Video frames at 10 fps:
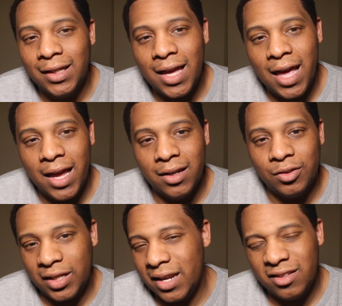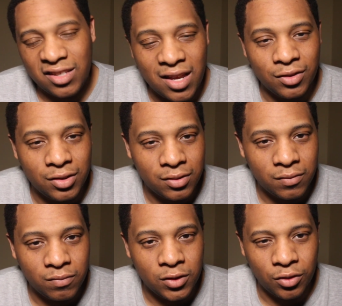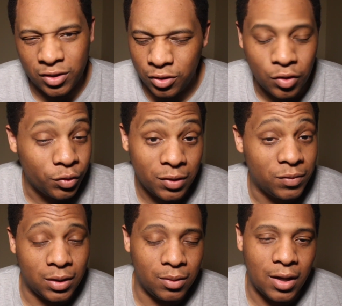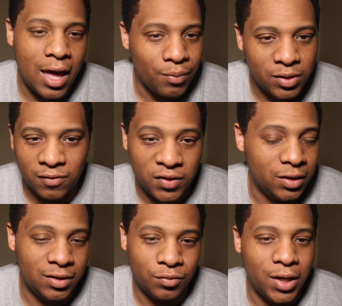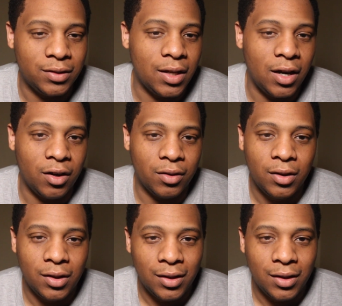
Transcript: And it's kind of tense, because something's going to happen. The villain is right there.